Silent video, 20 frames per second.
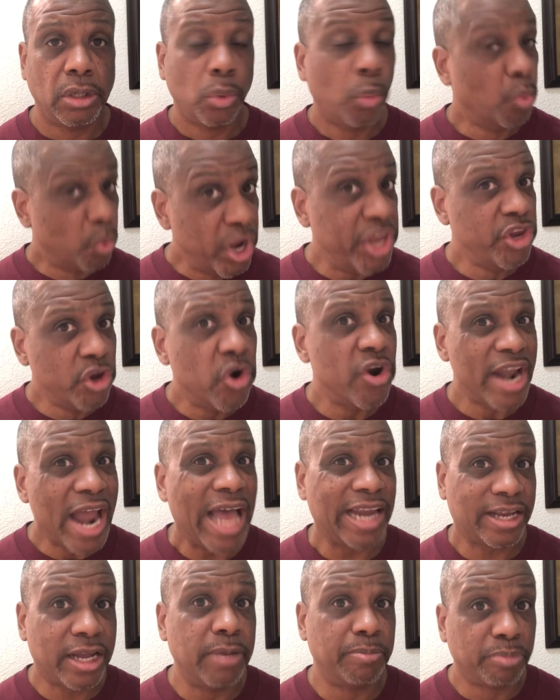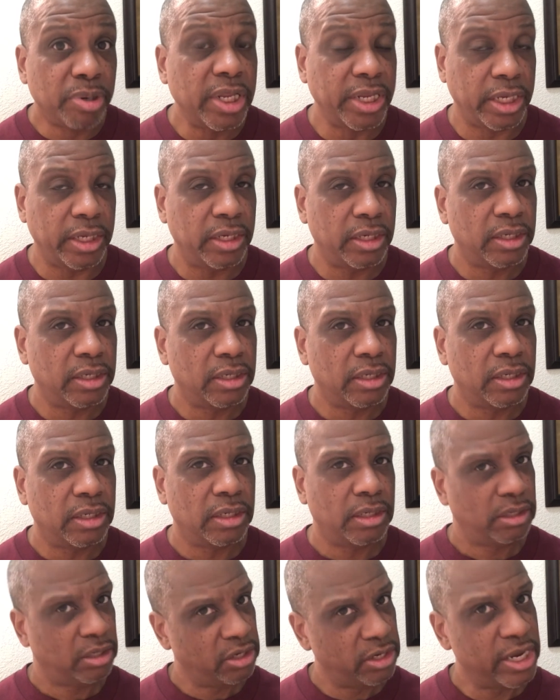when you're not complete?
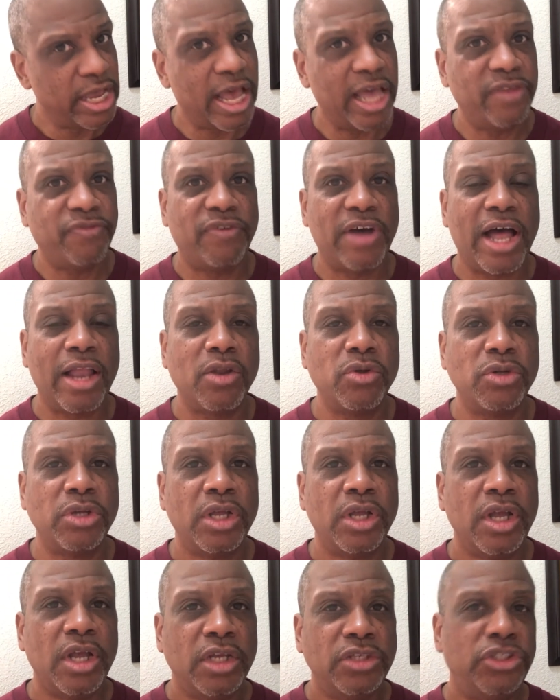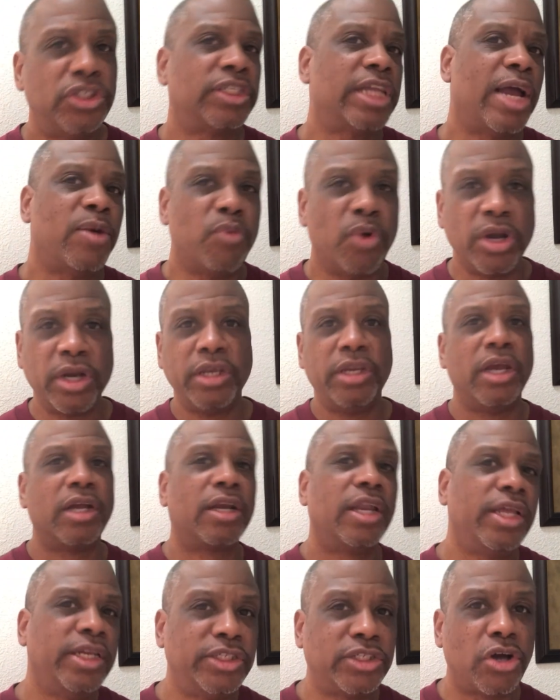You guys follow? Just like one of the young
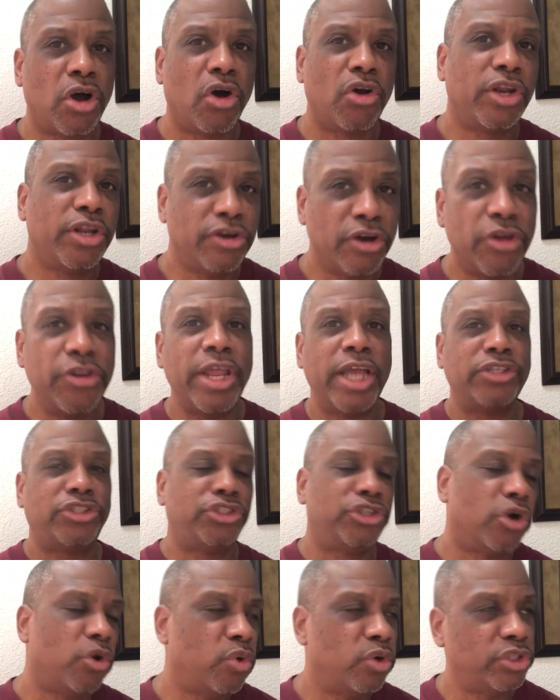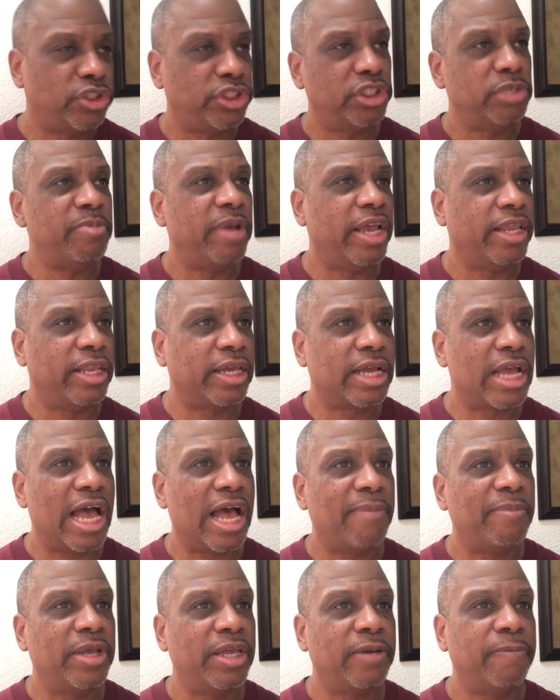ladies called in on that show, and she made the
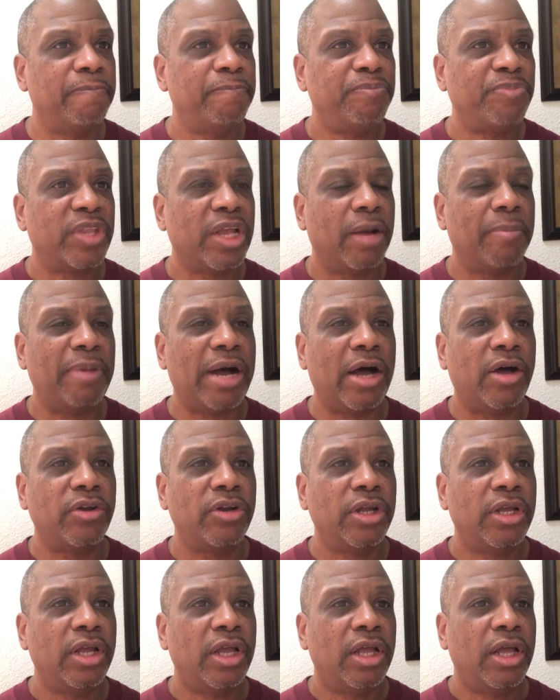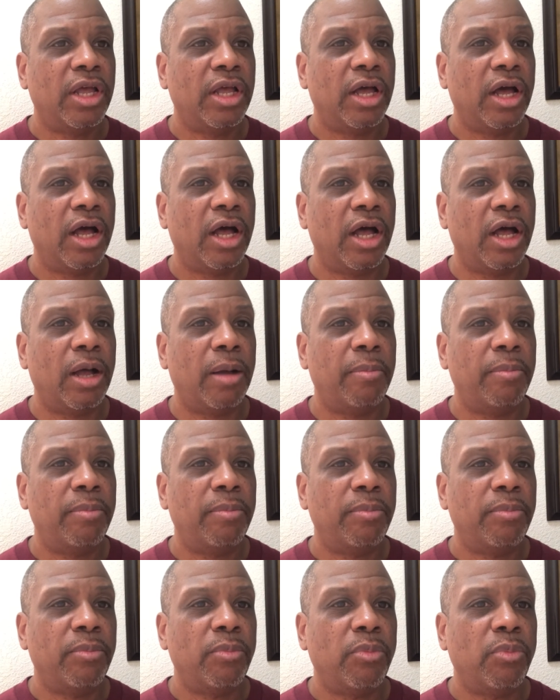comment about
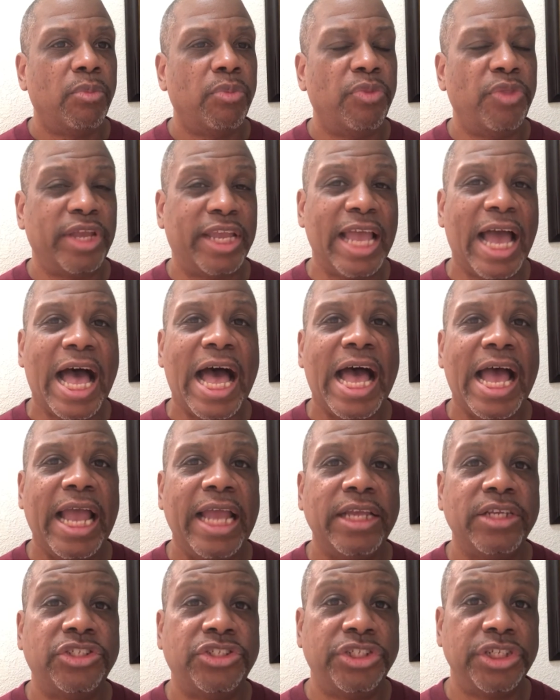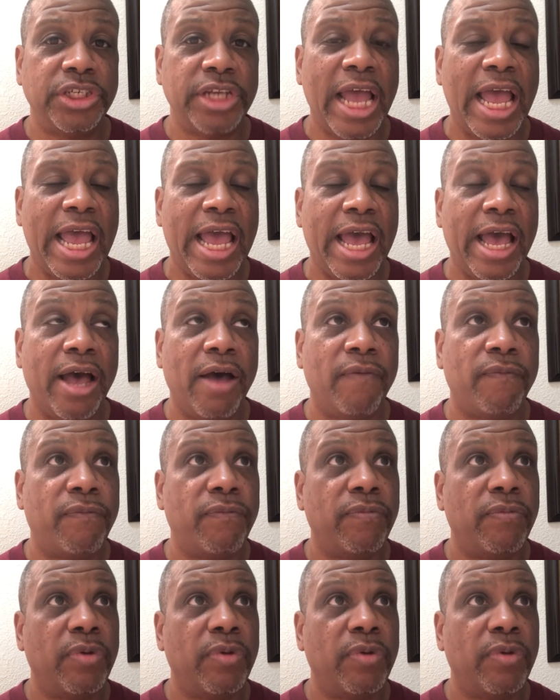the guy should have,